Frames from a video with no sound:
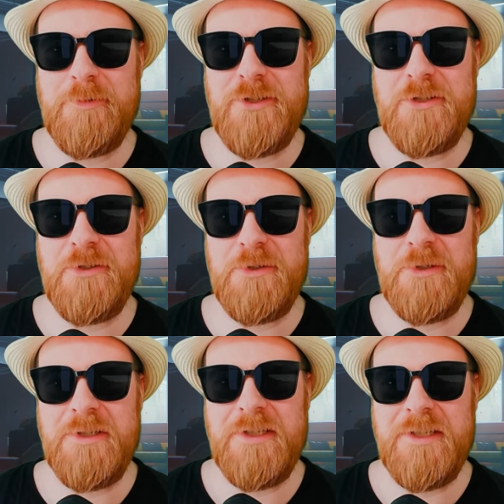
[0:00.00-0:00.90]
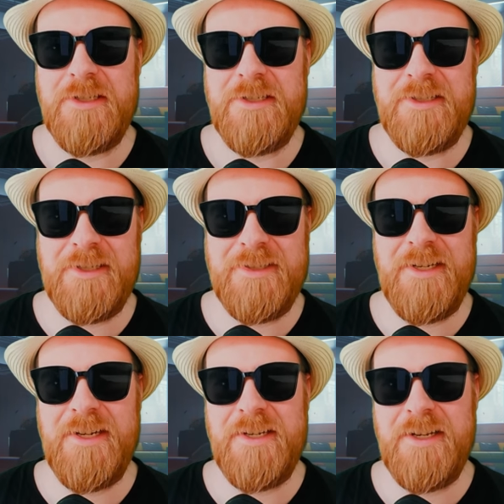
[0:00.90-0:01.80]
to
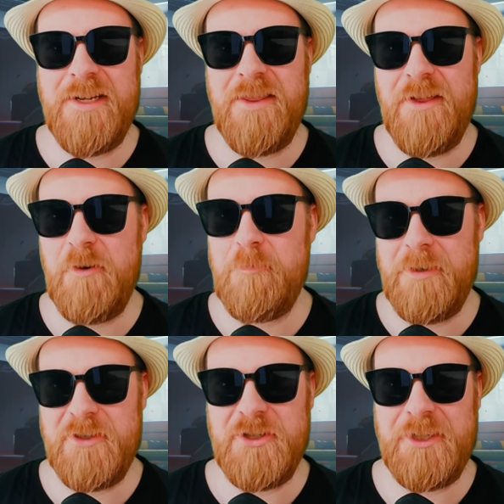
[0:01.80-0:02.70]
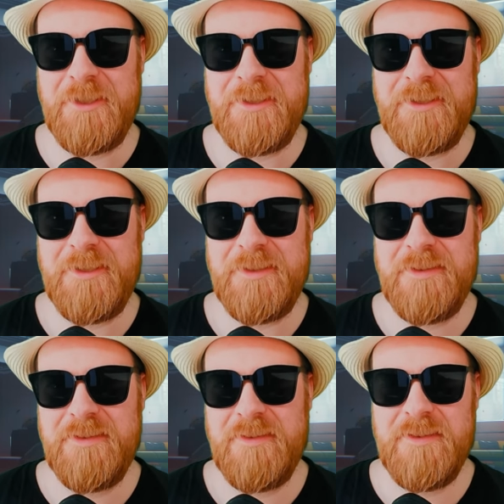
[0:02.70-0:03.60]
succeed in their mission.
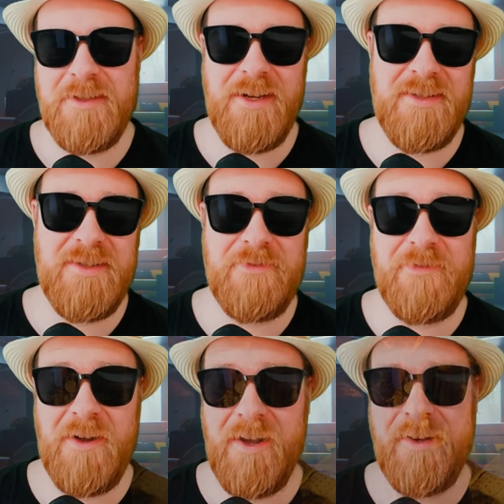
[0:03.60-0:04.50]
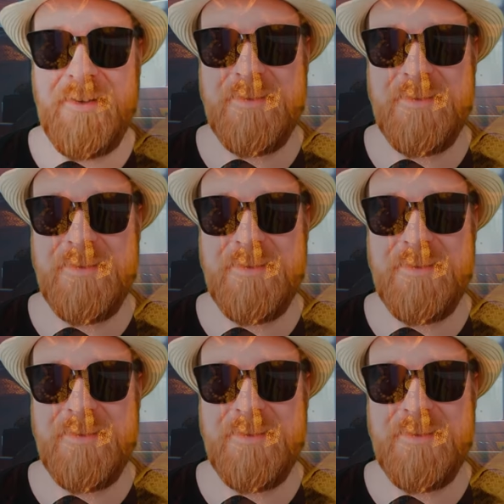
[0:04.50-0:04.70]
I guess it's fine.